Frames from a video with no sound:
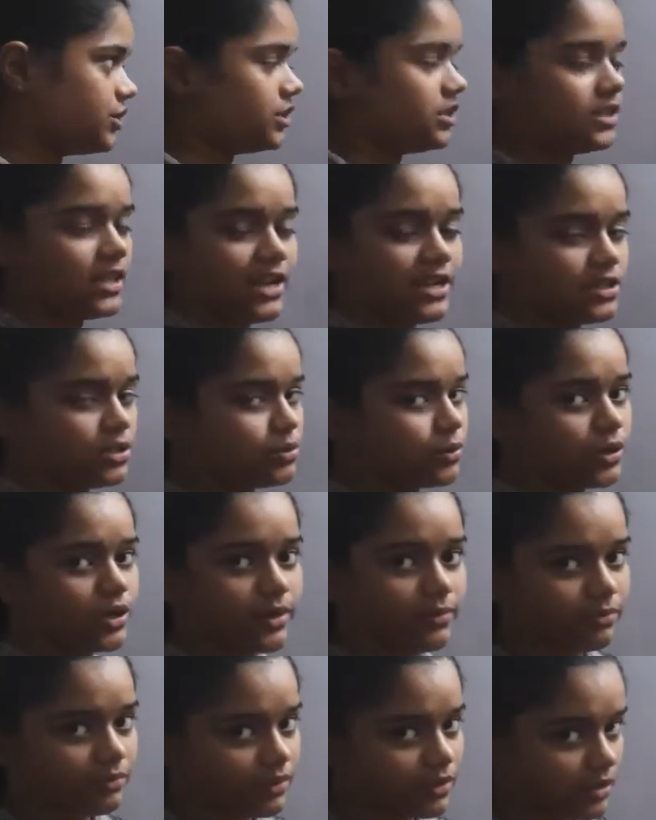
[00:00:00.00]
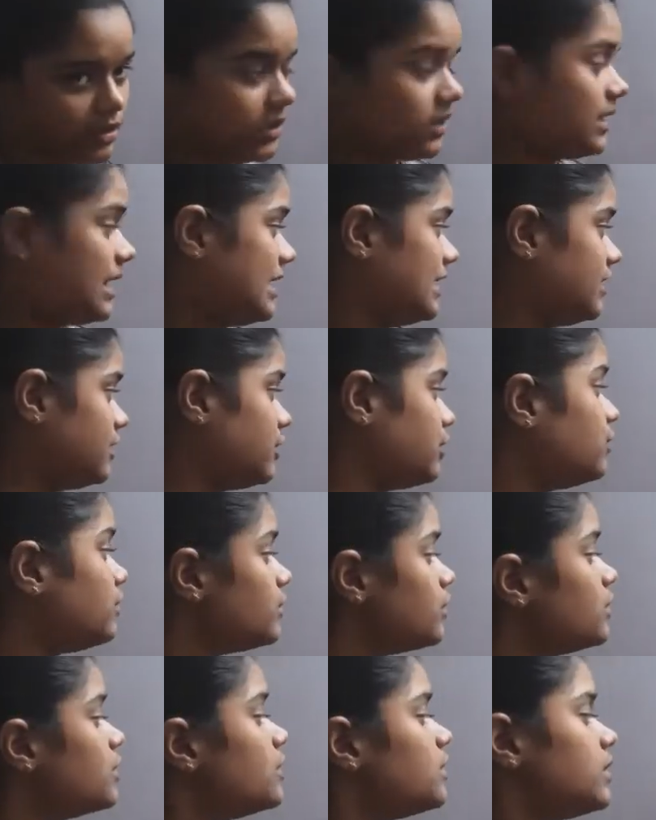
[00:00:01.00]
That is what I'm telling you.
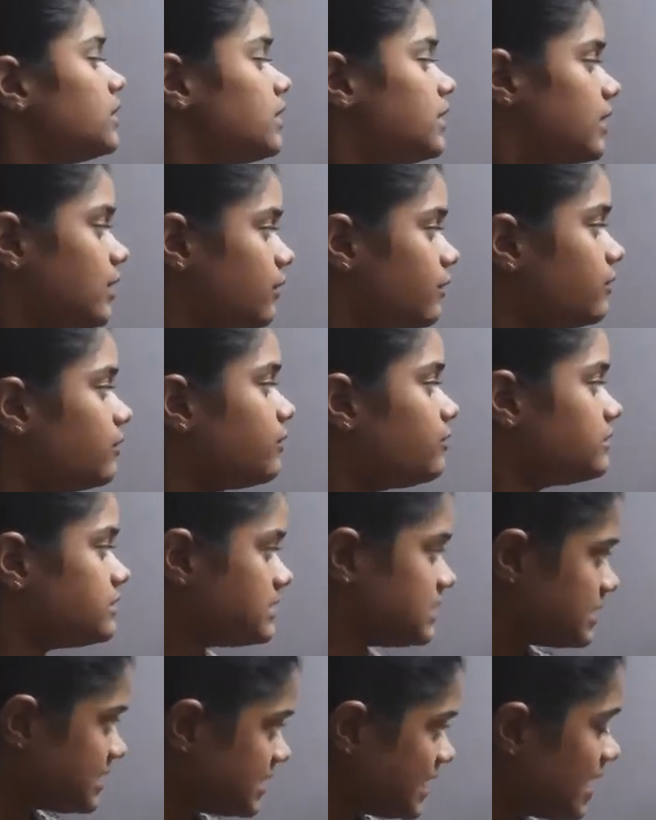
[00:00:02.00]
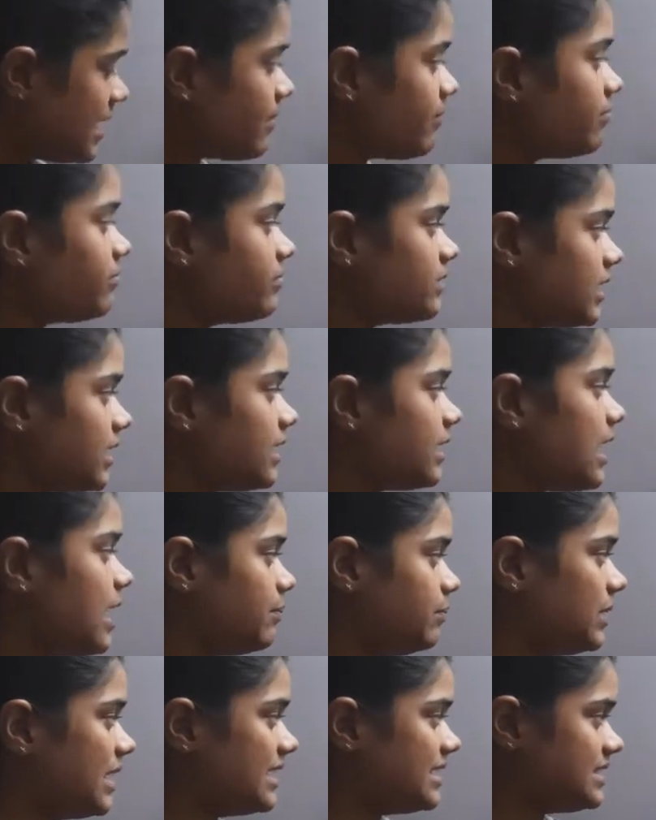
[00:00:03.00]
Now the same thing
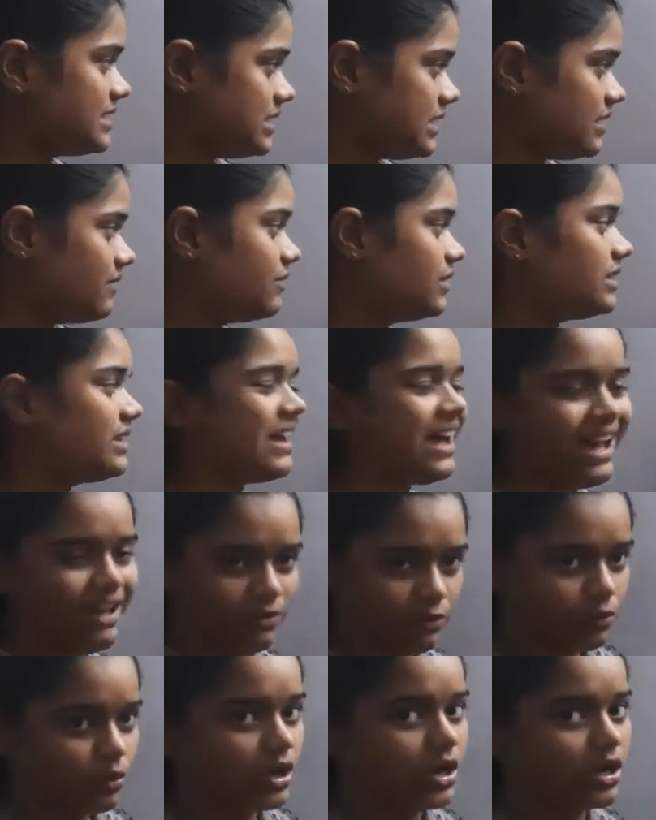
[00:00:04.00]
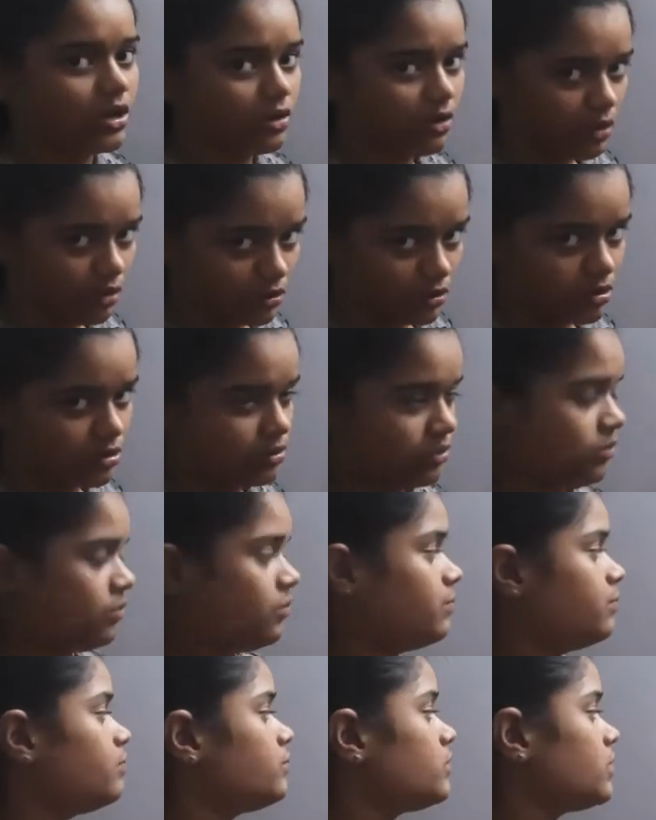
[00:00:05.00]
applies with avoir also.
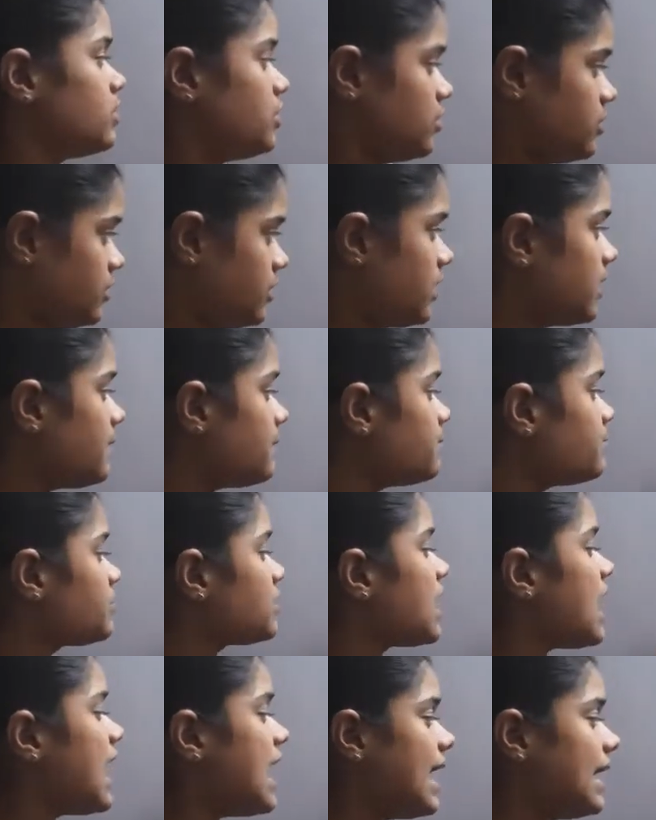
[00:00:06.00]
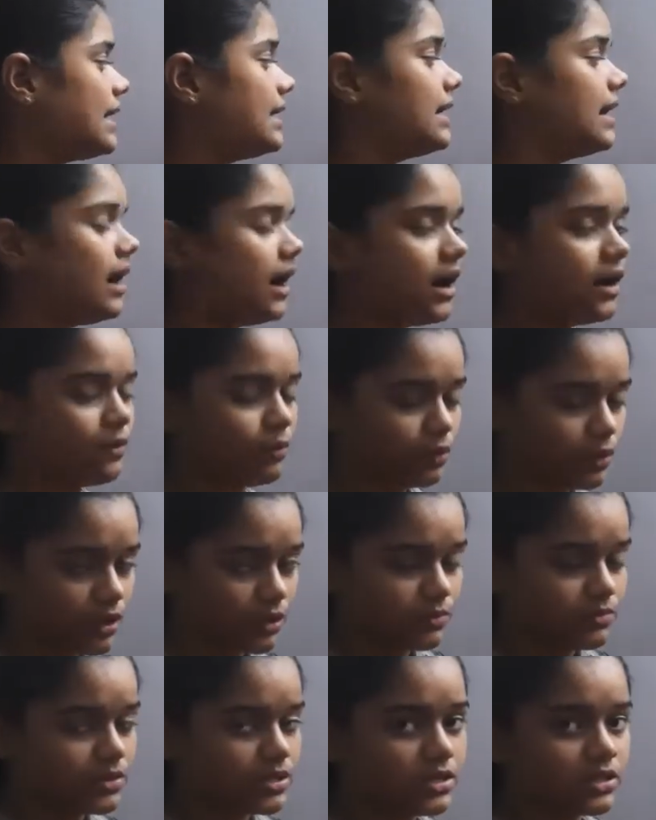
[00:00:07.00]
Okay, ir
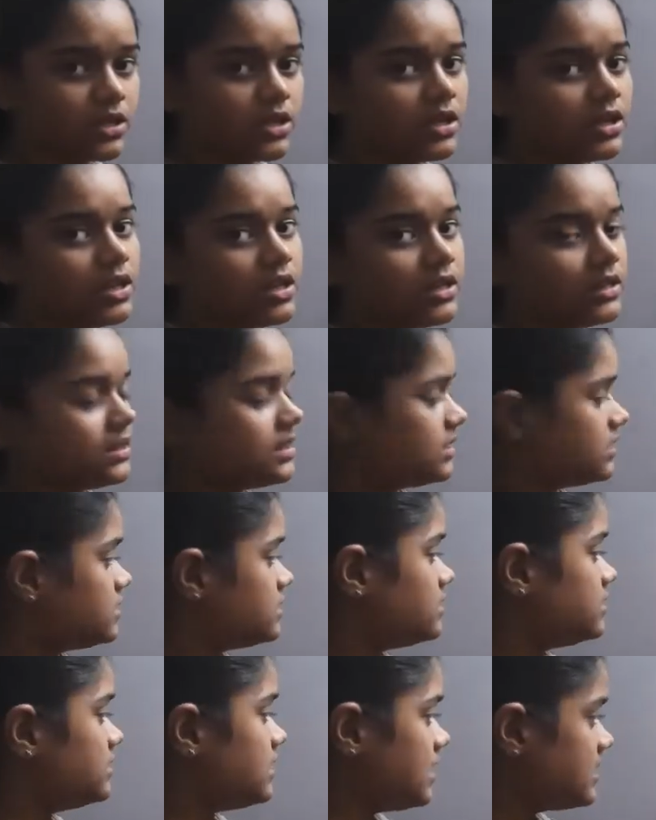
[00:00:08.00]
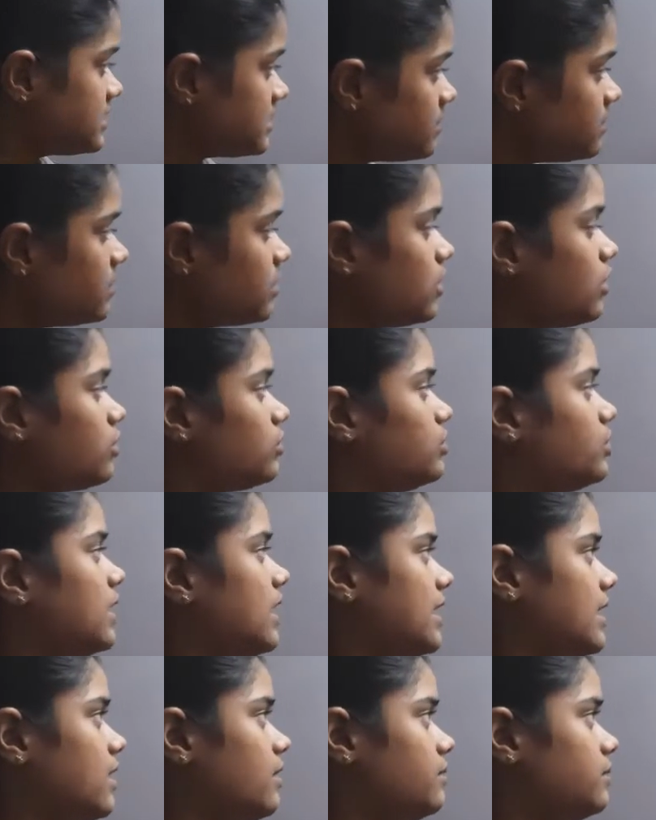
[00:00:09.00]
verbs, this doesn't belong to
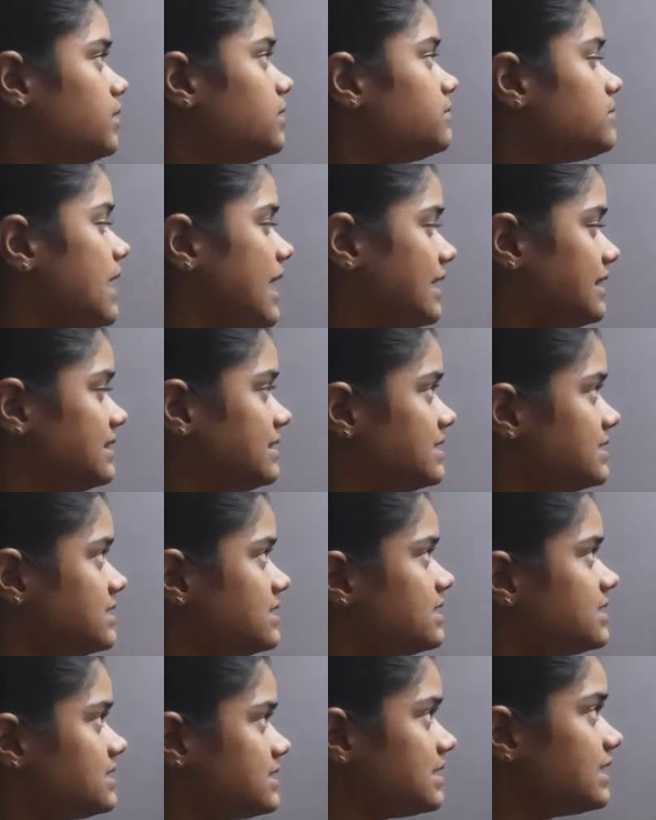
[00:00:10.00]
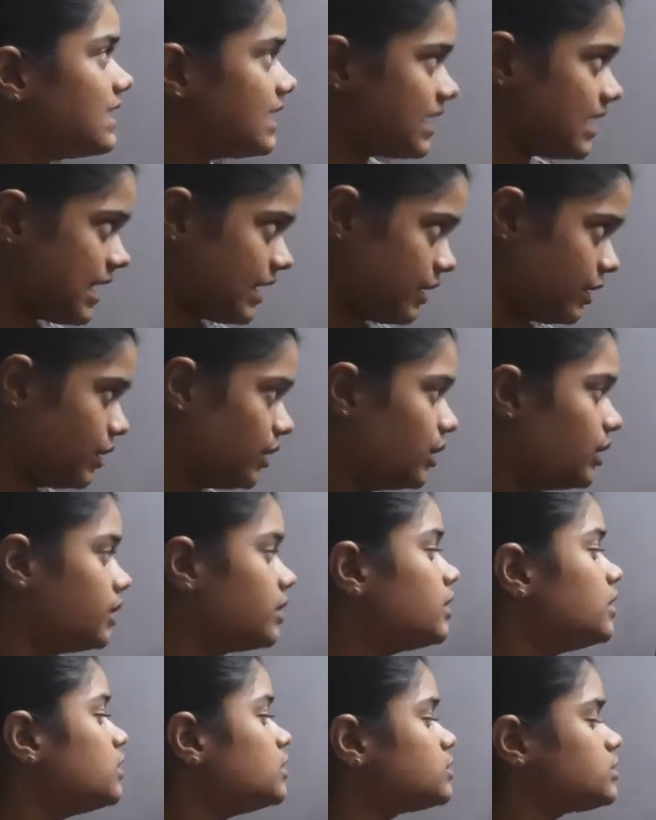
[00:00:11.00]
ir verb, and this is irregular.
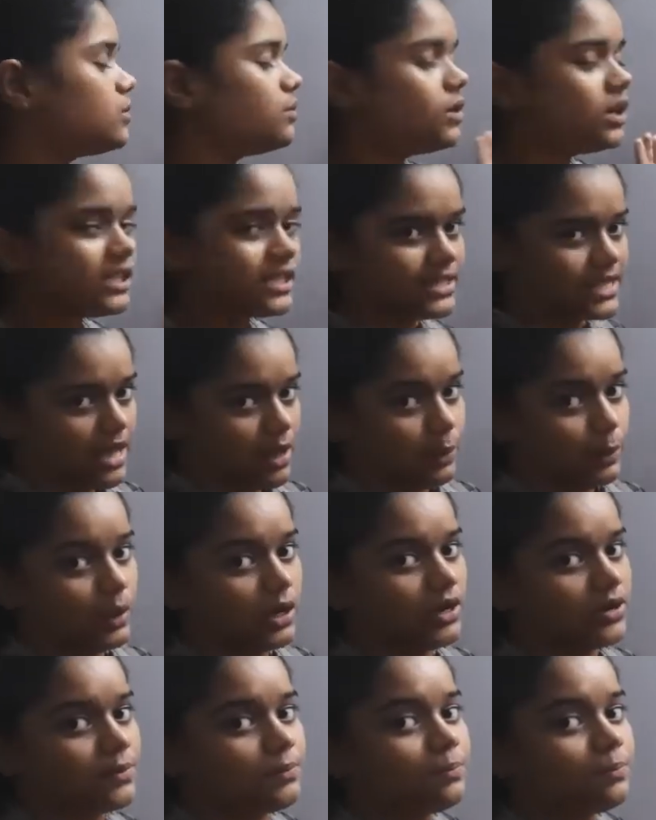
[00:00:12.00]
So what is avoir?